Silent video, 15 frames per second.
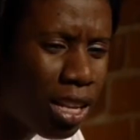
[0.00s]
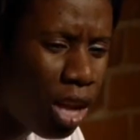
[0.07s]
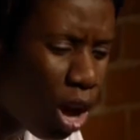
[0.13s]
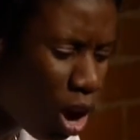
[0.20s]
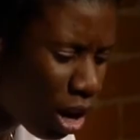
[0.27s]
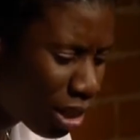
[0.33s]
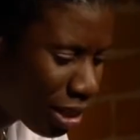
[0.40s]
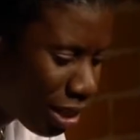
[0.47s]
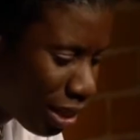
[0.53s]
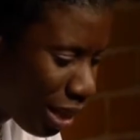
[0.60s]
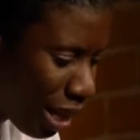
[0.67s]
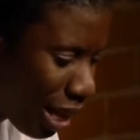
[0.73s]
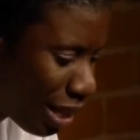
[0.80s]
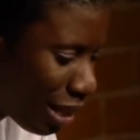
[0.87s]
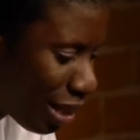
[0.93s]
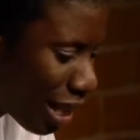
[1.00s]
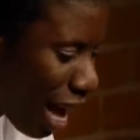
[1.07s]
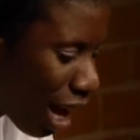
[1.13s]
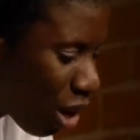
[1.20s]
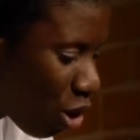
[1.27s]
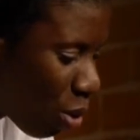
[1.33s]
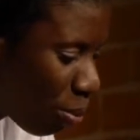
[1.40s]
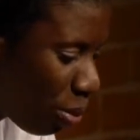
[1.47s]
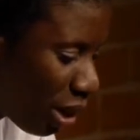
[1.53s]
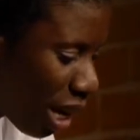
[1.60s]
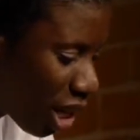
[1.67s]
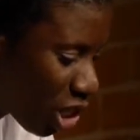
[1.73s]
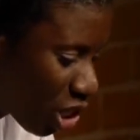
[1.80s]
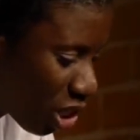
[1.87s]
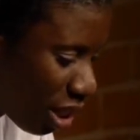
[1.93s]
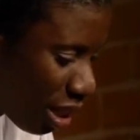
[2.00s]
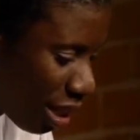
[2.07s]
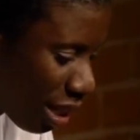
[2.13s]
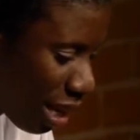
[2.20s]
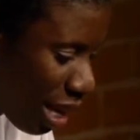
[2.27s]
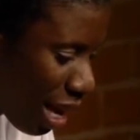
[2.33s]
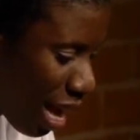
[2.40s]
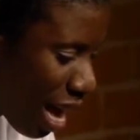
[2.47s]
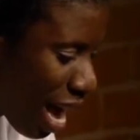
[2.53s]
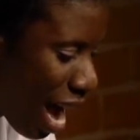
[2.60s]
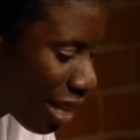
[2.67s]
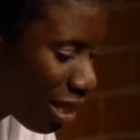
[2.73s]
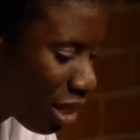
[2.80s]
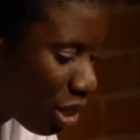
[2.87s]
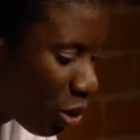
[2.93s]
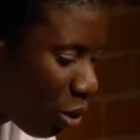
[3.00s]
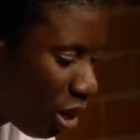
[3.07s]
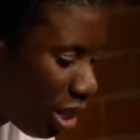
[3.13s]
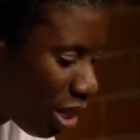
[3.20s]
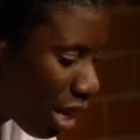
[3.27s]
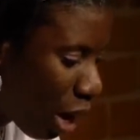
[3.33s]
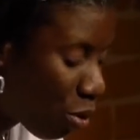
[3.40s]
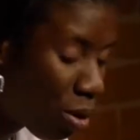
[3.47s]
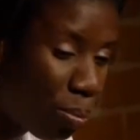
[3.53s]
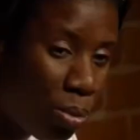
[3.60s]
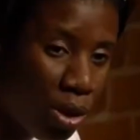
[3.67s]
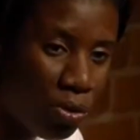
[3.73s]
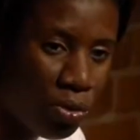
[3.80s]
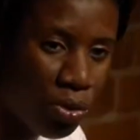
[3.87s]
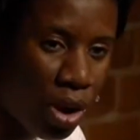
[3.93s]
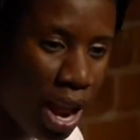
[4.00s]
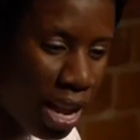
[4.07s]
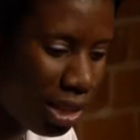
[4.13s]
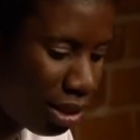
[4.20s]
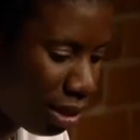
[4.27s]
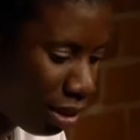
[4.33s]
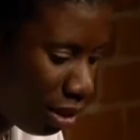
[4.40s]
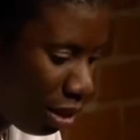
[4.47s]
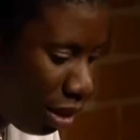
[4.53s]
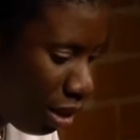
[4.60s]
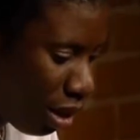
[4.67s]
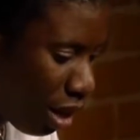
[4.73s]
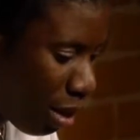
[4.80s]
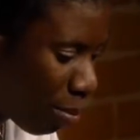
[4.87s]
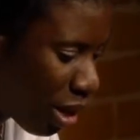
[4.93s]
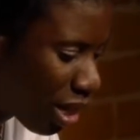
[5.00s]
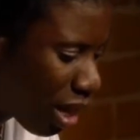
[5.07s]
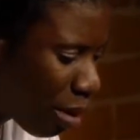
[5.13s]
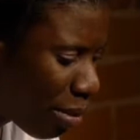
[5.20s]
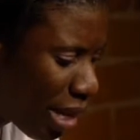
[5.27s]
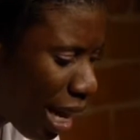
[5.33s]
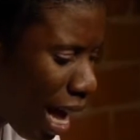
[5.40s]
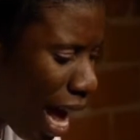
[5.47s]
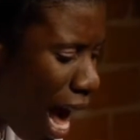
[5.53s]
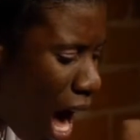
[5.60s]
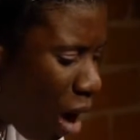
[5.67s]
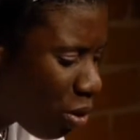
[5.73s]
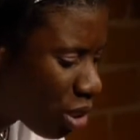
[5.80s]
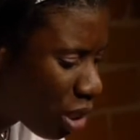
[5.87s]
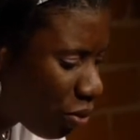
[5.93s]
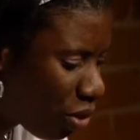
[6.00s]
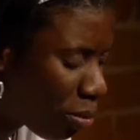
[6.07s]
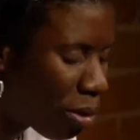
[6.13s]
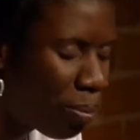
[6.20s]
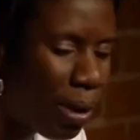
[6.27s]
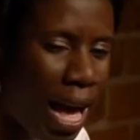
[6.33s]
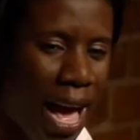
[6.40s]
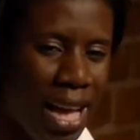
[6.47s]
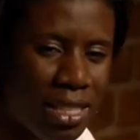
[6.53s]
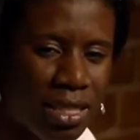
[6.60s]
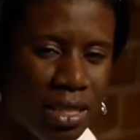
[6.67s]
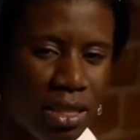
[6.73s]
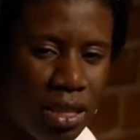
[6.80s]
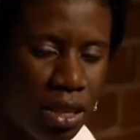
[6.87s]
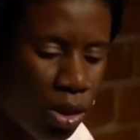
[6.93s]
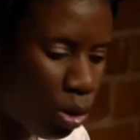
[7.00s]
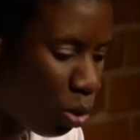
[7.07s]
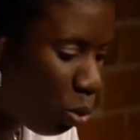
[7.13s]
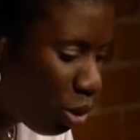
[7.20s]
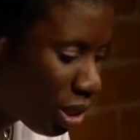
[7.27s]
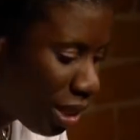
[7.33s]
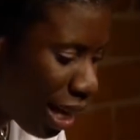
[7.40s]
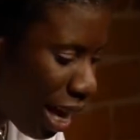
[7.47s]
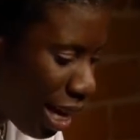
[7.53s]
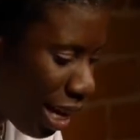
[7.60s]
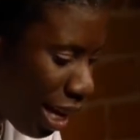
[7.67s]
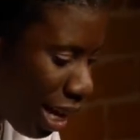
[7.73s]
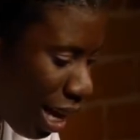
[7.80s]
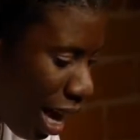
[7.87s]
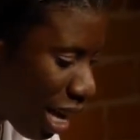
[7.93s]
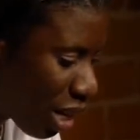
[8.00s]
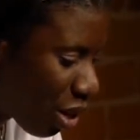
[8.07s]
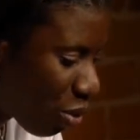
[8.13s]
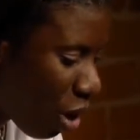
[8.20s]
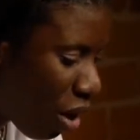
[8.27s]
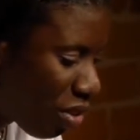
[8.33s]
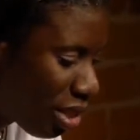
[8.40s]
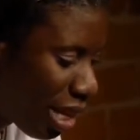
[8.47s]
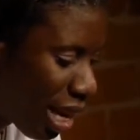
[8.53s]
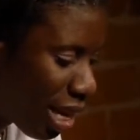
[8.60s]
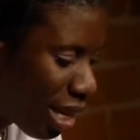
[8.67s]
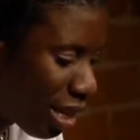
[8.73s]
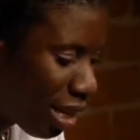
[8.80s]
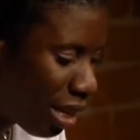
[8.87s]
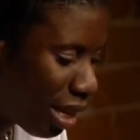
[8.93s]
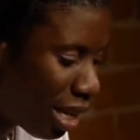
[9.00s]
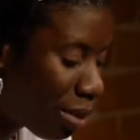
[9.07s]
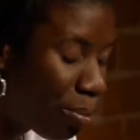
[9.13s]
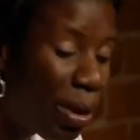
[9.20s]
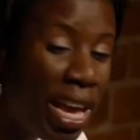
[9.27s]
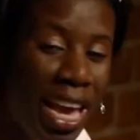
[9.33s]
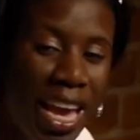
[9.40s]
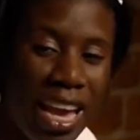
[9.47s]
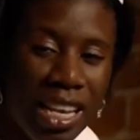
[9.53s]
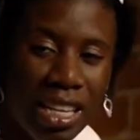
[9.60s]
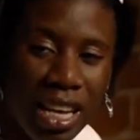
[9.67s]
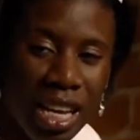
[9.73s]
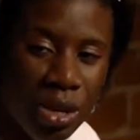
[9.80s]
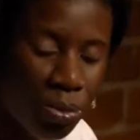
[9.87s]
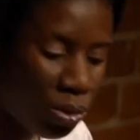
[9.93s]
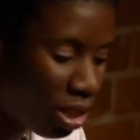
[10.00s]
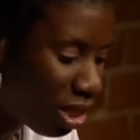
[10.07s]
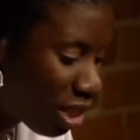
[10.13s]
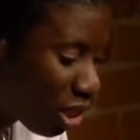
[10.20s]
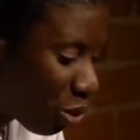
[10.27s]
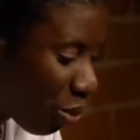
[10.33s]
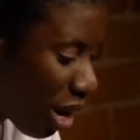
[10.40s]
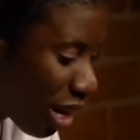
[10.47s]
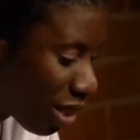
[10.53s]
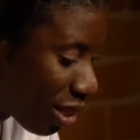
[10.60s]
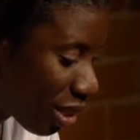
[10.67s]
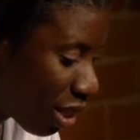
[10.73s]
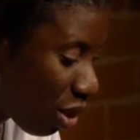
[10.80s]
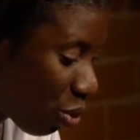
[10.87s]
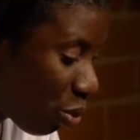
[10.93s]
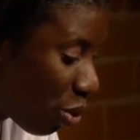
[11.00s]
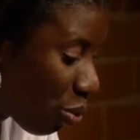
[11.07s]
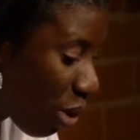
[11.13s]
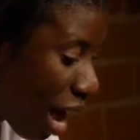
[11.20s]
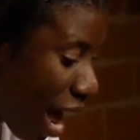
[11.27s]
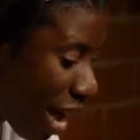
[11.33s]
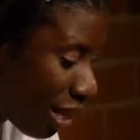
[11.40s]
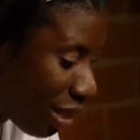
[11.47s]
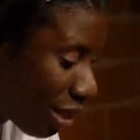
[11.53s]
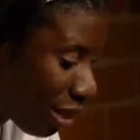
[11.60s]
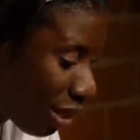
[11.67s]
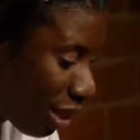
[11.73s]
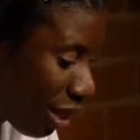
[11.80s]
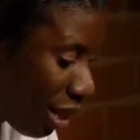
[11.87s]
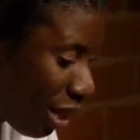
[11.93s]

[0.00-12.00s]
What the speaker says: locks and dark complexion had stolen our birthrights. But coming out from a past, rooted and grounded in pain and distress, we rise.